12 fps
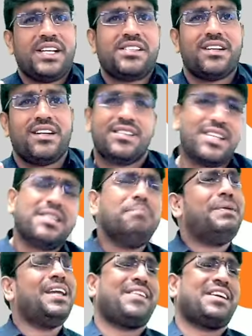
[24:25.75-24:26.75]
sir. It's a
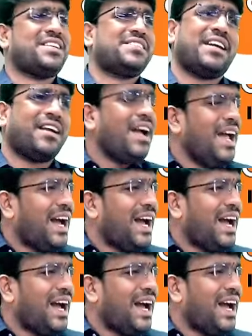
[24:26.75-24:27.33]
simple equation, sir.